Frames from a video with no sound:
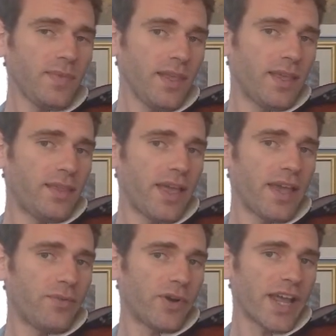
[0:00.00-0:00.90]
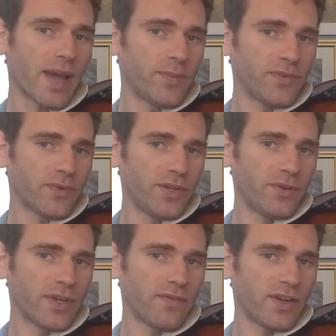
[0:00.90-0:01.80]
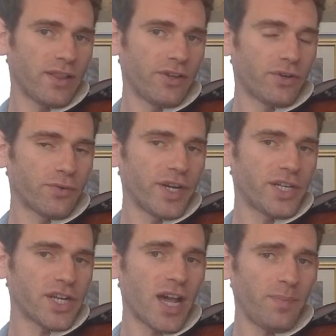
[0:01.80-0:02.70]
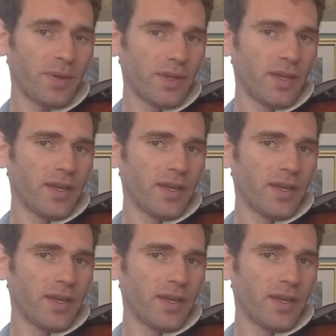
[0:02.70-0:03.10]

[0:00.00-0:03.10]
And then what happens when you give it a little reach up?